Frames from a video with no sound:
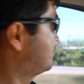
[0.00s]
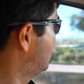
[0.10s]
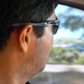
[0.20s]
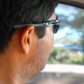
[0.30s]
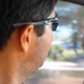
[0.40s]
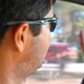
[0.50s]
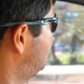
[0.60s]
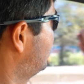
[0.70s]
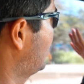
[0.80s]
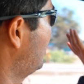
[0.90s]
of the
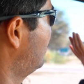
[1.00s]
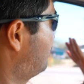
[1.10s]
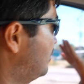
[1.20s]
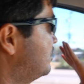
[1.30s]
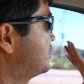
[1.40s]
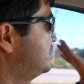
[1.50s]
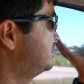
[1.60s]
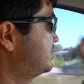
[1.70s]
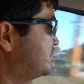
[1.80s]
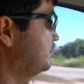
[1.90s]

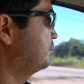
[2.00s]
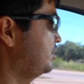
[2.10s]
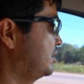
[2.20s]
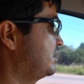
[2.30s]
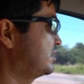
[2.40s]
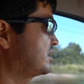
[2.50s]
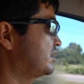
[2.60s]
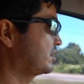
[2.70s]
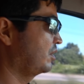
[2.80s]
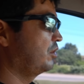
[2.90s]
flooding, so this
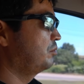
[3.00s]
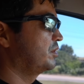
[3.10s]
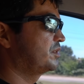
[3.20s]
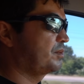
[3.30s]
is homeless